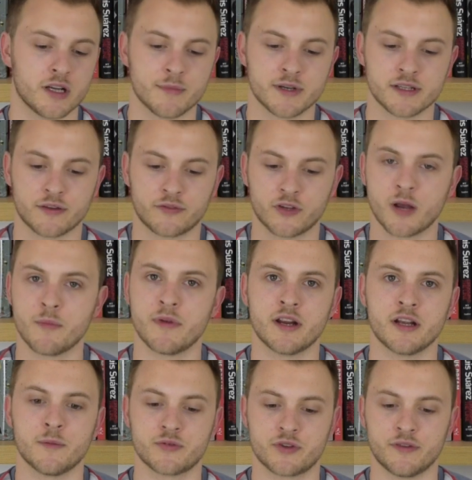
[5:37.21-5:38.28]
I mean, there's so
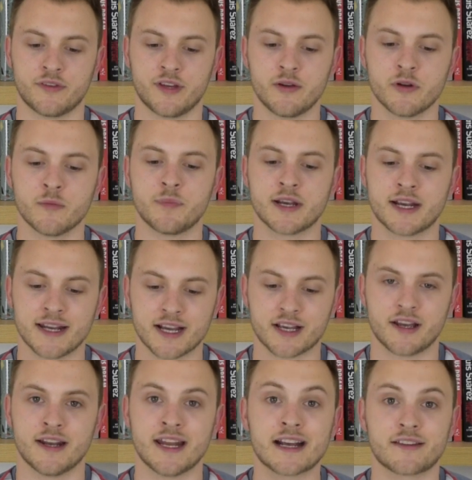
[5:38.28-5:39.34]
many options. He would be an,
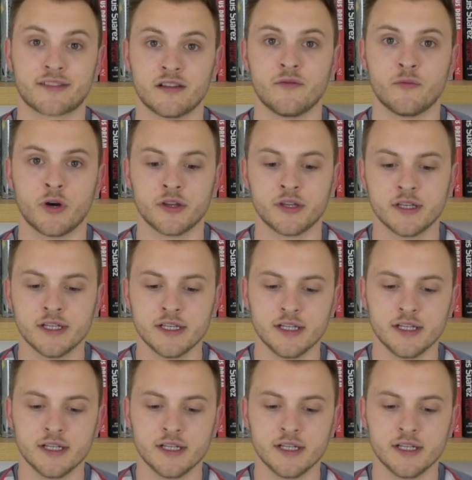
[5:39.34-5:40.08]
an excellent one.